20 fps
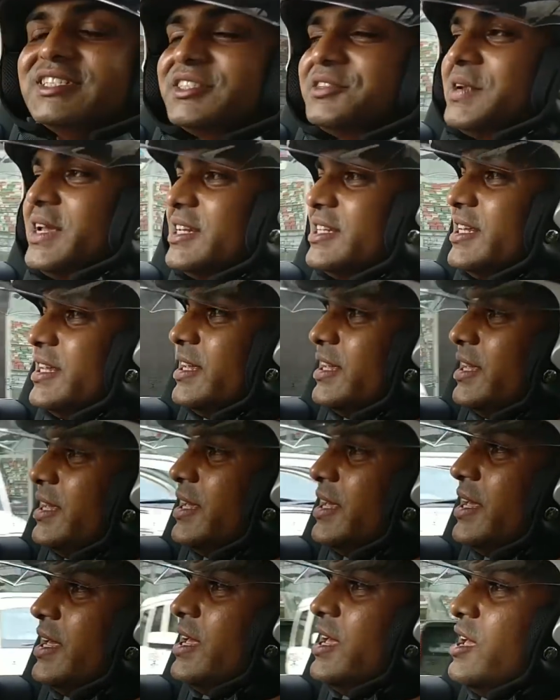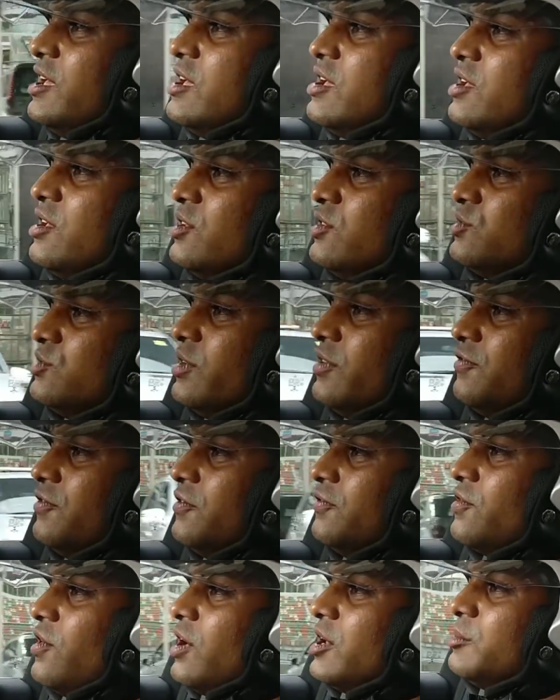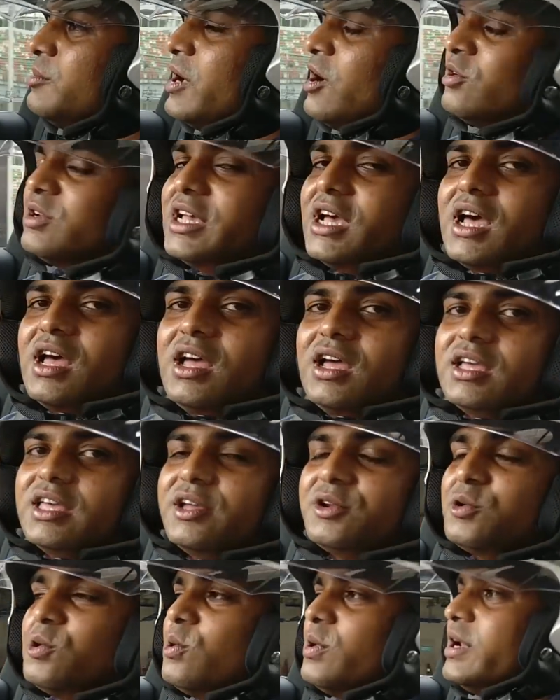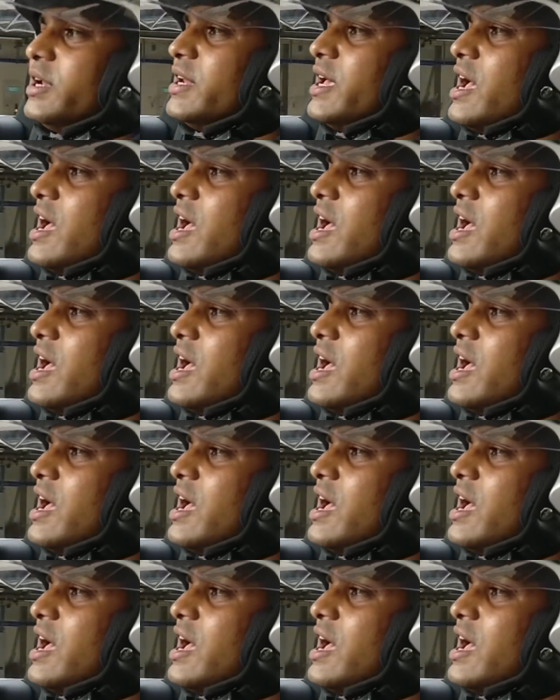great. So if you've got about $1.5 crore